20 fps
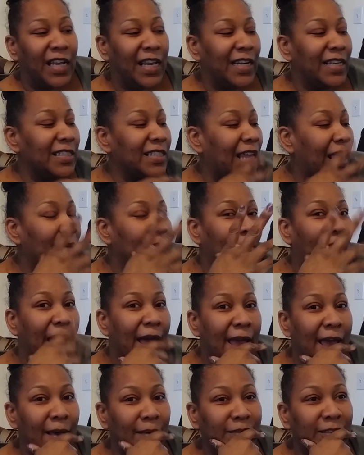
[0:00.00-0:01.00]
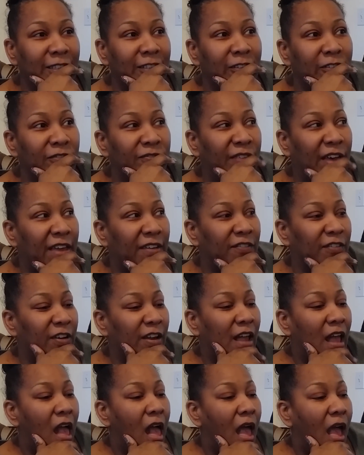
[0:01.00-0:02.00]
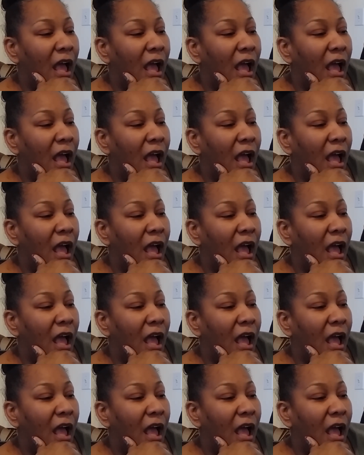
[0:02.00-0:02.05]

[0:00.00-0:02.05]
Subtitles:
that is like my absolute favorite.